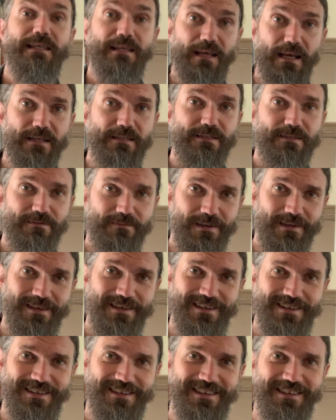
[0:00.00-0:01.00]
Yes.
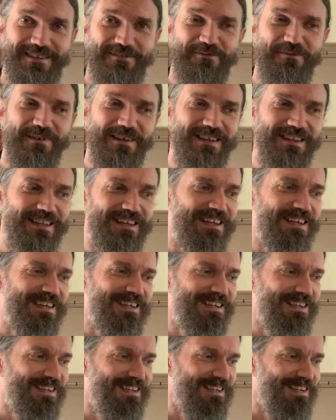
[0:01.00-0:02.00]

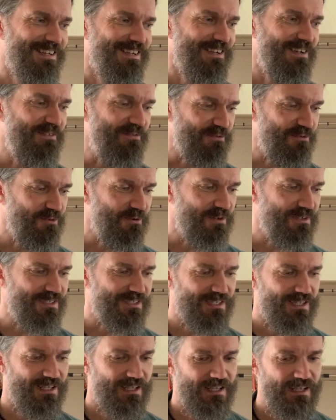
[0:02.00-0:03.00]
Of
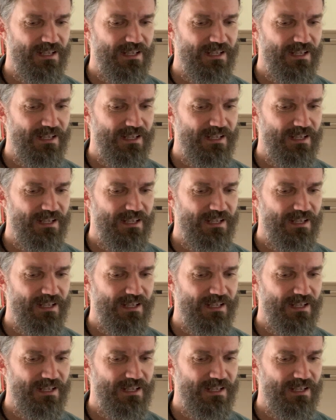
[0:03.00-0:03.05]
course.